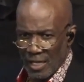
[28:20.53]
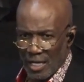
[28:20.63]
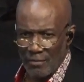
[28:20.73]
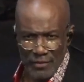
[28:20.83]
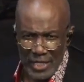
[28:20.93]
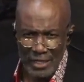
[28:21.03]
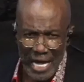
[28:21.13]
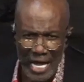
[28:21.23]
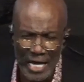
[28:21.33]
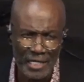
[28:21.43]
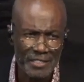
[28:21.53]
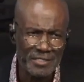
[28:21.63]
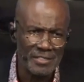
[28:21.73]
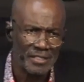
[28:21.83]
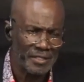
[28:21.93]
I
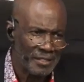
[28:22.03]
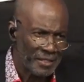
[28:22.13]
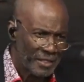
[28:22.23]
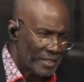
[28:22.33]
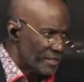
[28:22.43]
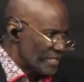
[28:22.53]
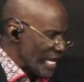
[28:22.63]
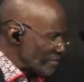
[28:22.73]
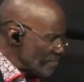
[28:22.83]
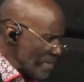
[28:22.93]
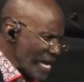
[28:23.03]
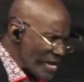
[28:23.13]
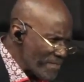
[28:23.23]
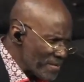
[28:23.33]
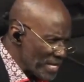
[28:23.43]
realize that
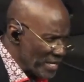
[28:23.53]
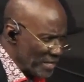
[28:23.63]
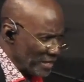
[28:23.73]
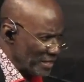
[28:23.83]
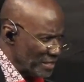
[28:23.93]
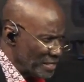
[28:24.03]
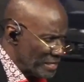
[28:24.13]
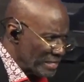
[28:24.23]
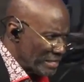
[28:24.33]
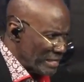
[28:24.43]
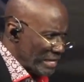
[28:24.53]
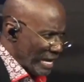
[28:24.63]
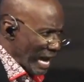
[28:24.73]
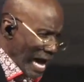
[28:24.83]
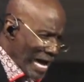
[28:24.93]
maybe
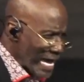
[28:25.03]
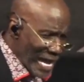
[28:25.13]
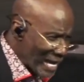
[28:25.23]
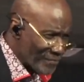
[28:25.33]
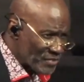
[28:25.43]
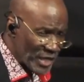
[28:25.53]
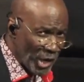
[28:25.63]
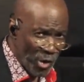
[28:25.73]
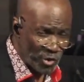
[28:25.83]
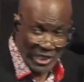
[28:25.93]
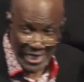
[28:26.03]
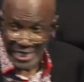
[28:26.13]
I am the only